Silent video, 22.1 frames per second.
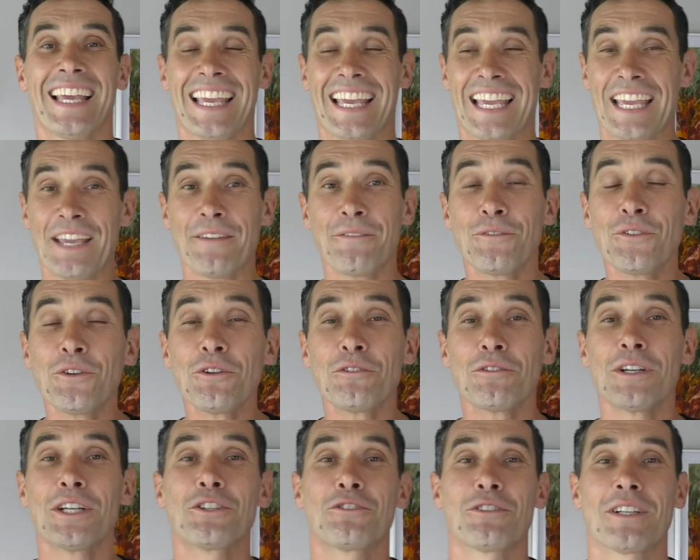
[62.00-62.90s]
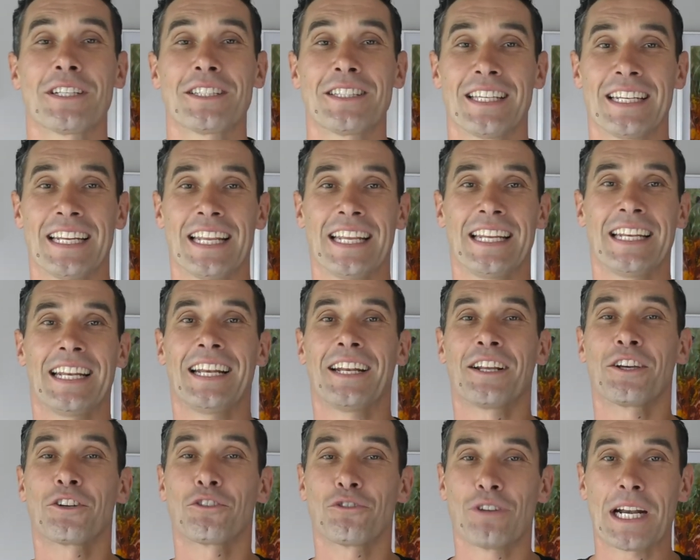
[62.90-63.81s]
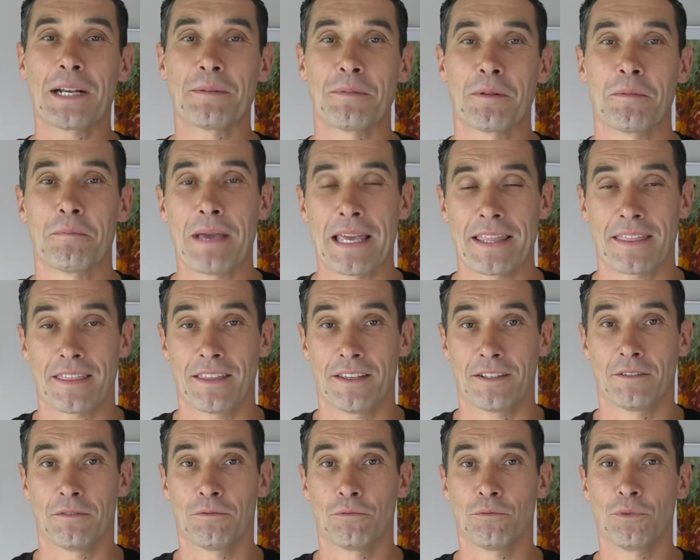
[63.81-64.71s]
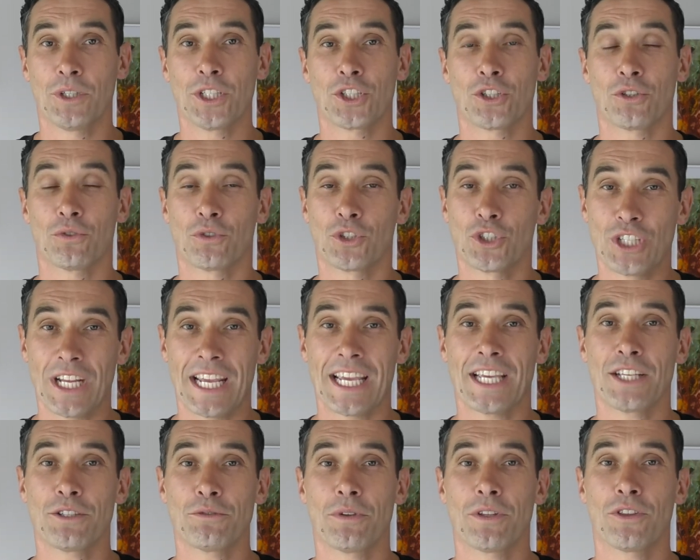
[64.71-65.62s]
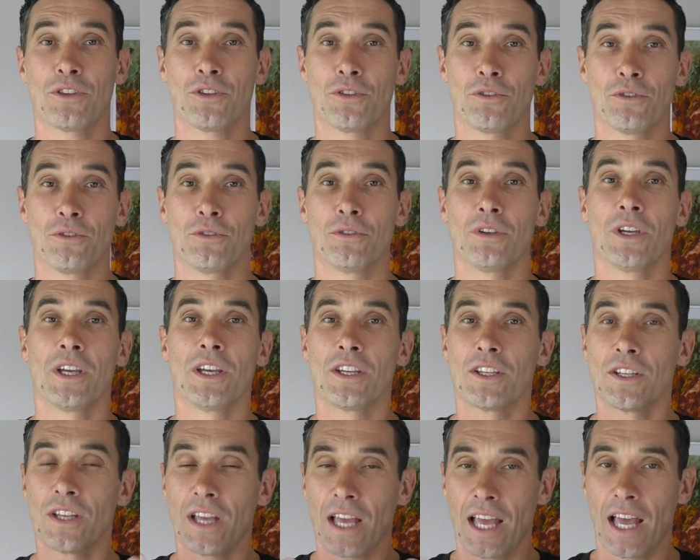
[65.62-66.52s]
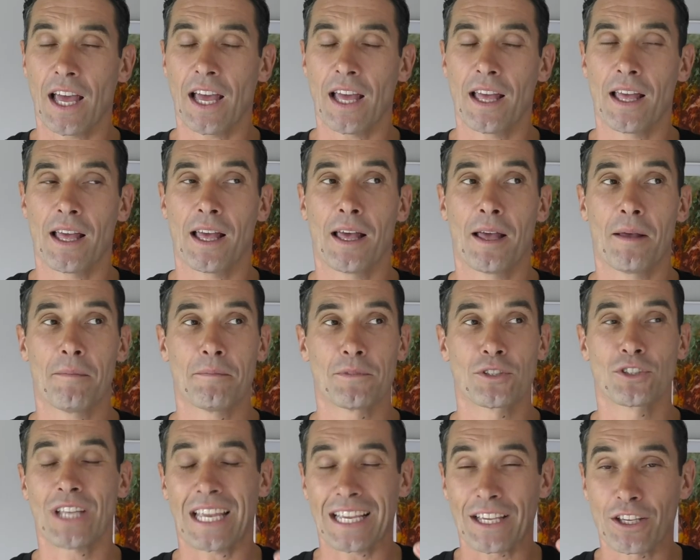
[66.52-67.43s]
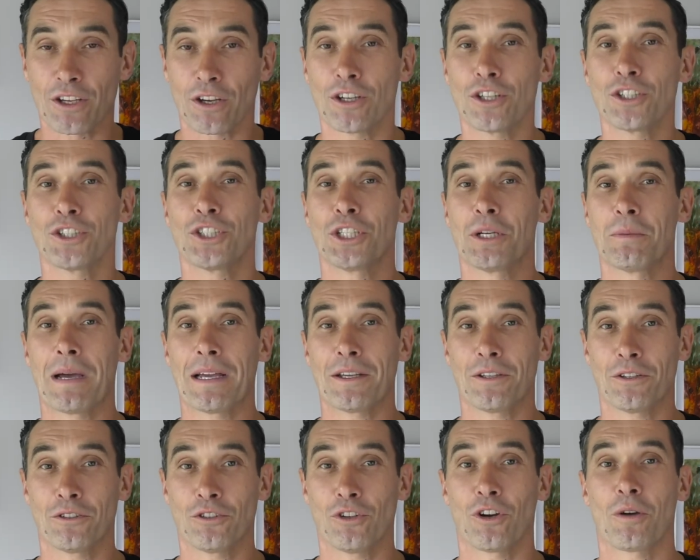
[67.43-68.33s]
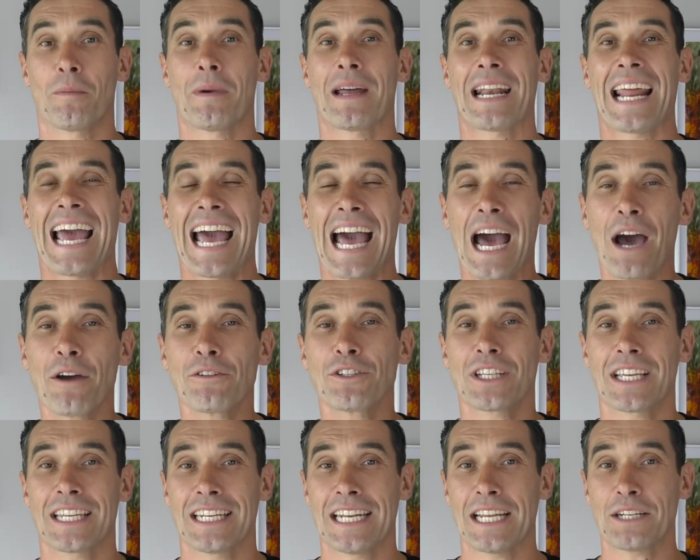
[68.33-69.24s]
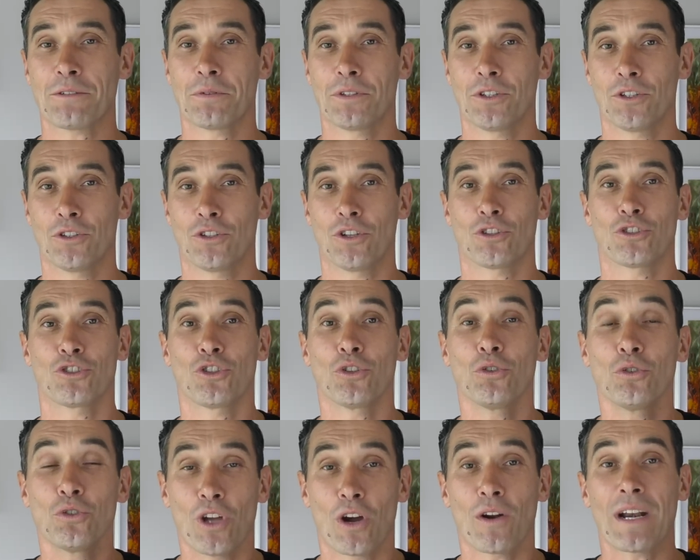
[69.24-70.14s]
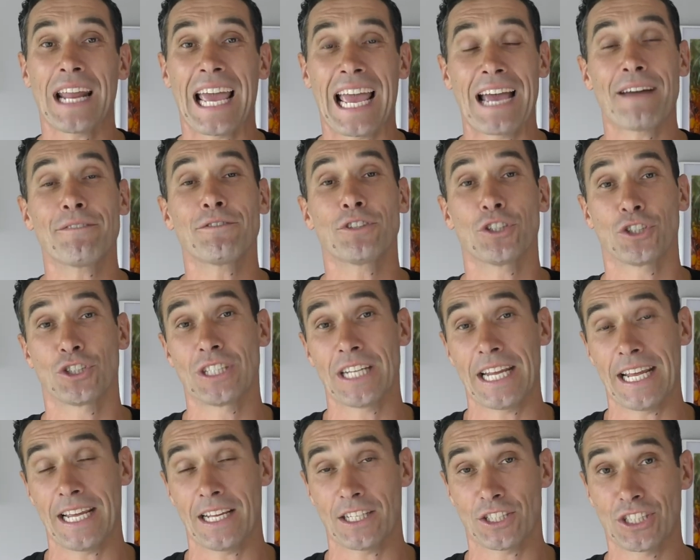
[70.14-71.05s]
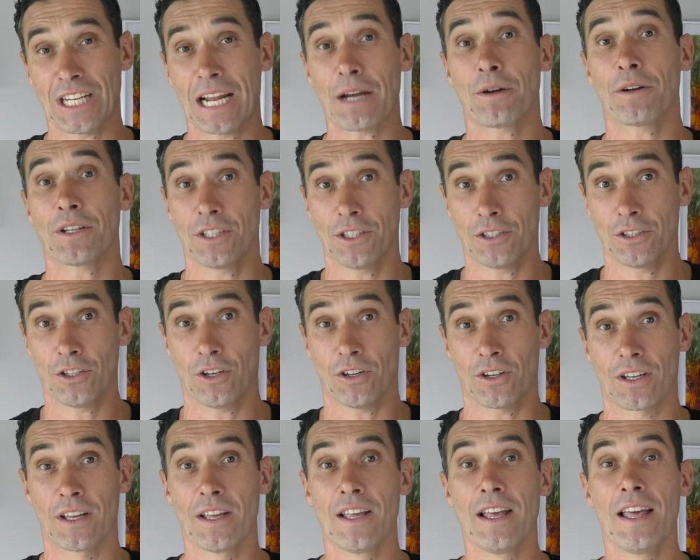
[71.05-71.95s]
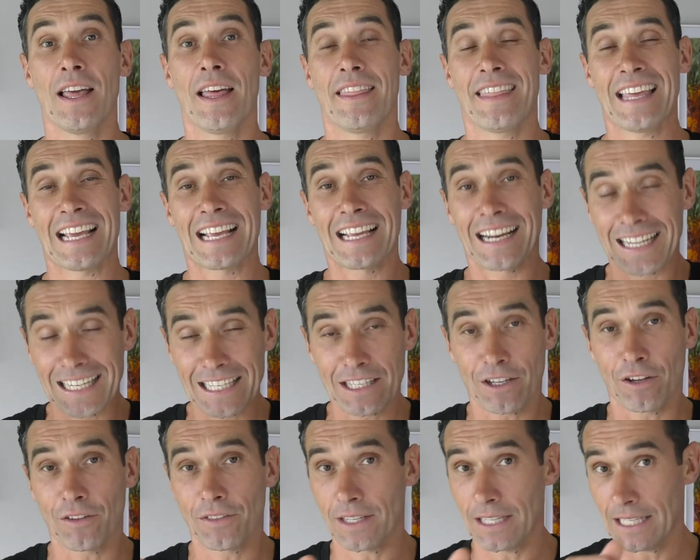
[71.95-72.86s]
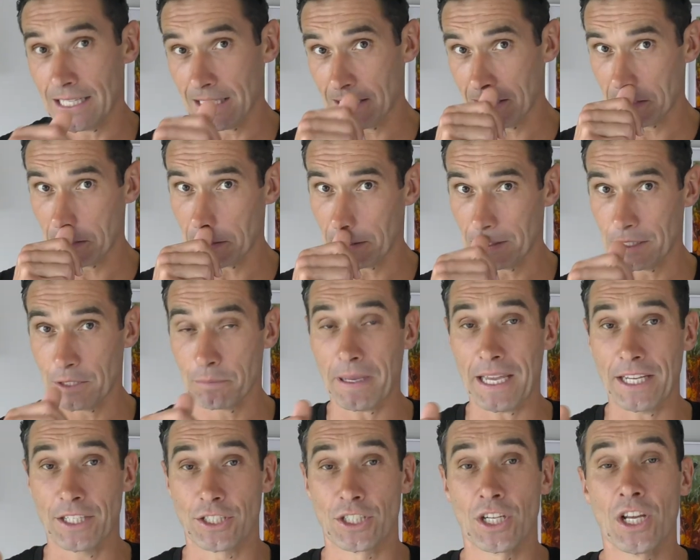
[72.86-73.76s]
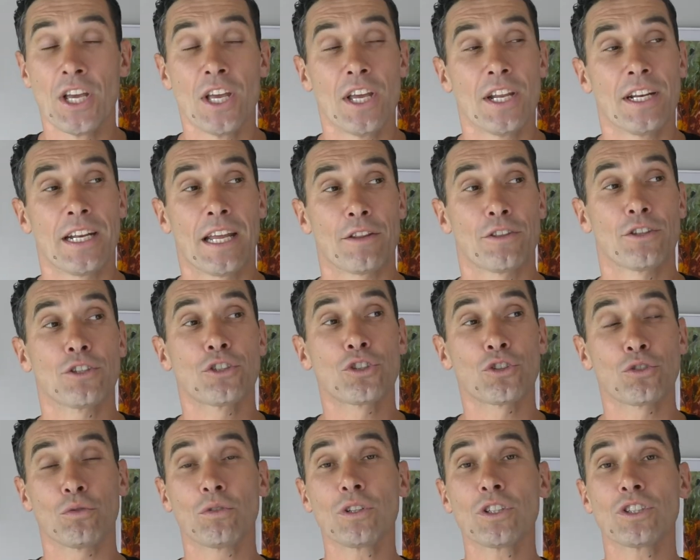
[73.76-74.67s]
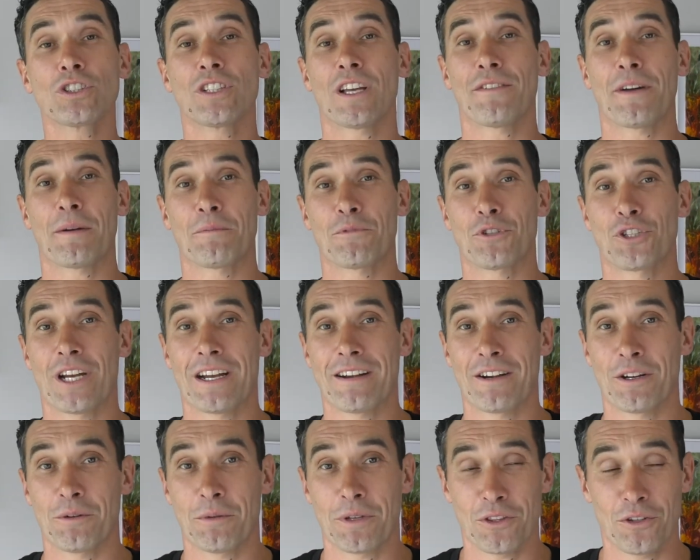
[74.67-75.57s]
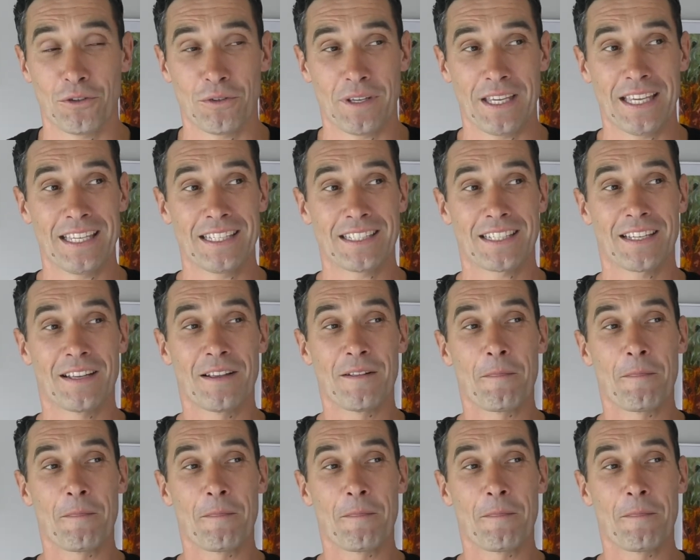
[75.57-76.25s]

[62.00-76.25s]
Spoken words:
if you're interested in an incredible method which shares with you psychology about your dog, about how to connect with your dog so you don't have to shout at your dog, then click on the link that's on this page. Now, the sort of stuff I'm sharing with you is,